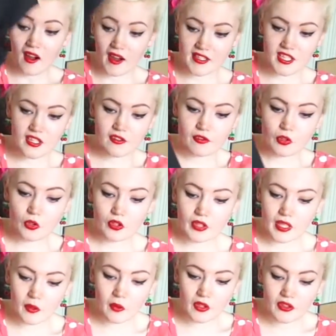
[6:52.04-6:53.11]
I just thought
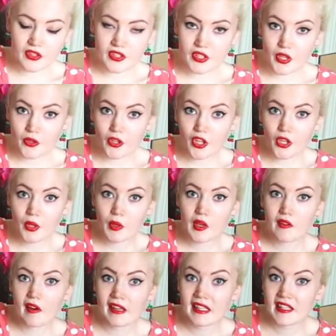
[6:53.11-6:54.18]
it would look so cute
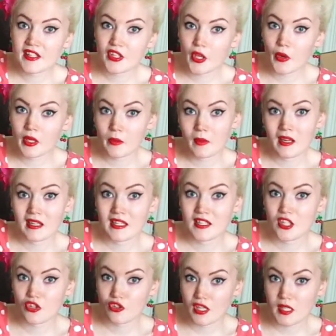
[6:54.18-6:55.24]
if I need to go anywhere and need
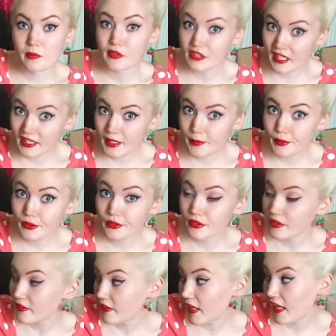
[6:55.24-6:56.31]
to dress presentable,
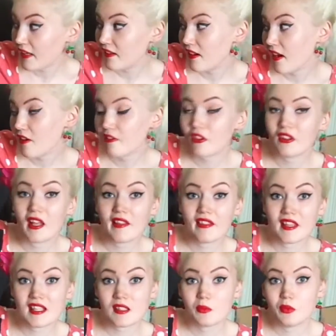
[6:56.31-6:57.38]
then I feel like
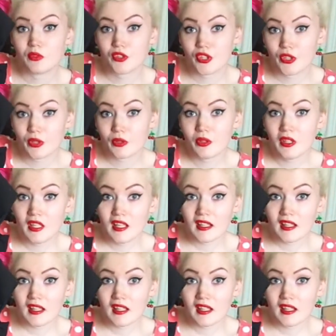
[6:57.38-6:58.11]
this will do.